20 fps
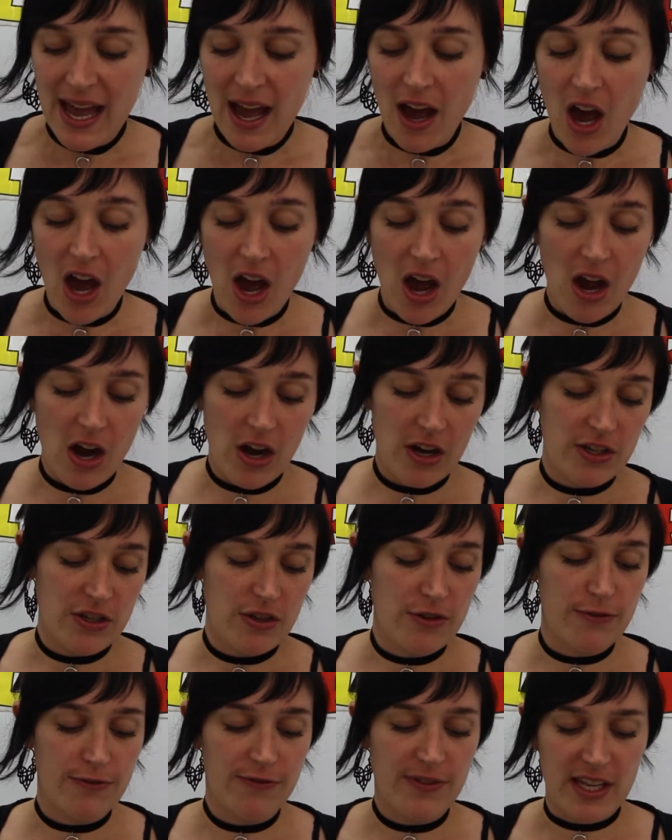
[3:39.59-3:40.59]
Are
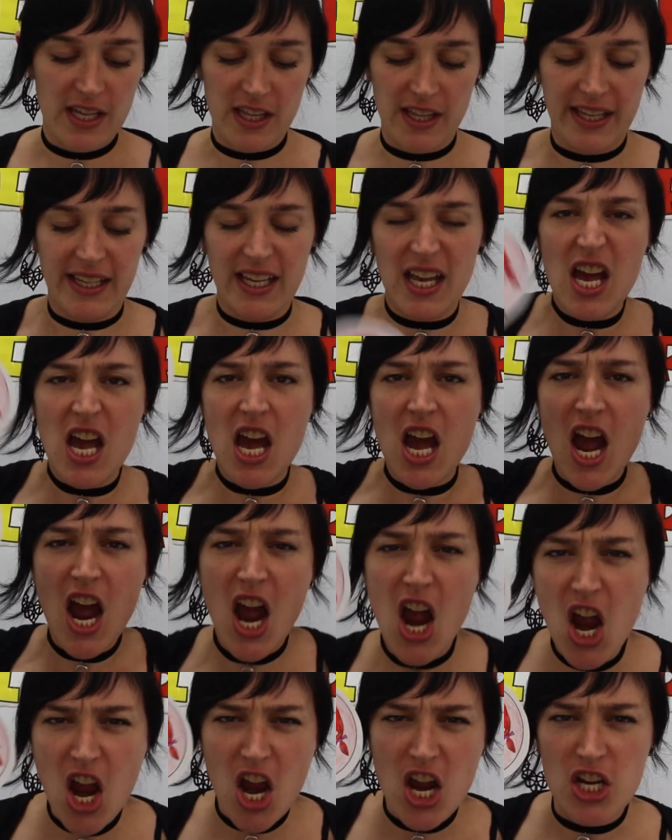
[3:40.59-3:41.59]
you feeling
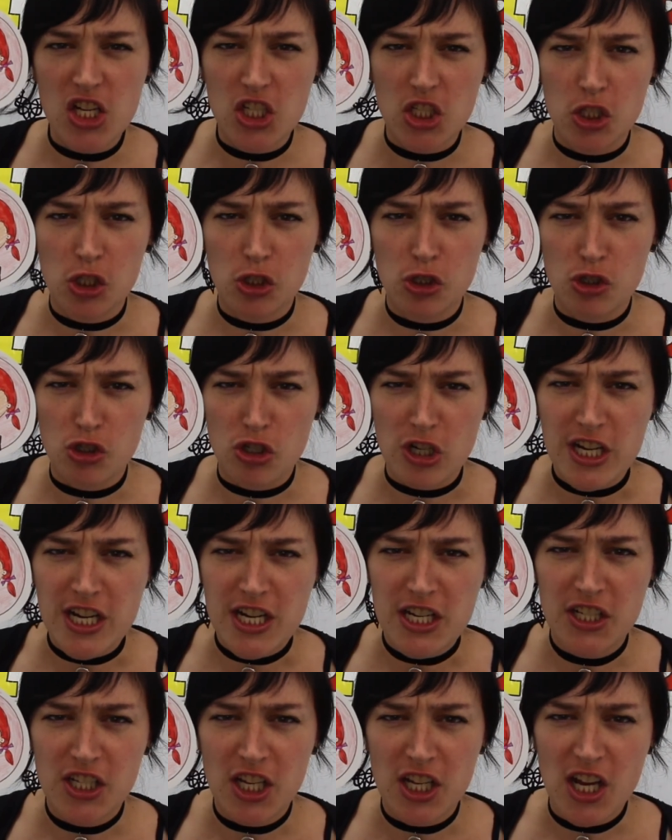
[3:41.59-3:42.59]

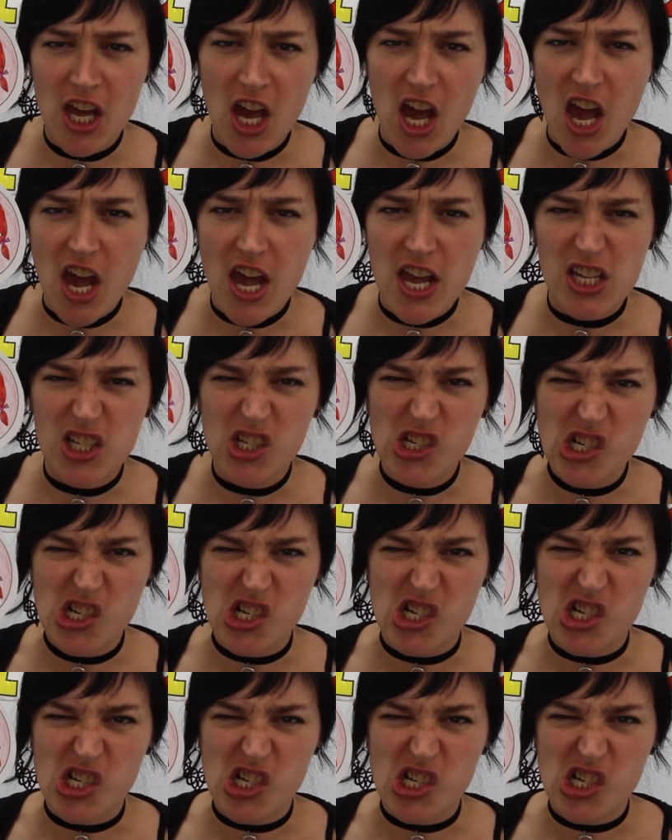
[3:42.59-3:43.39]
angry today?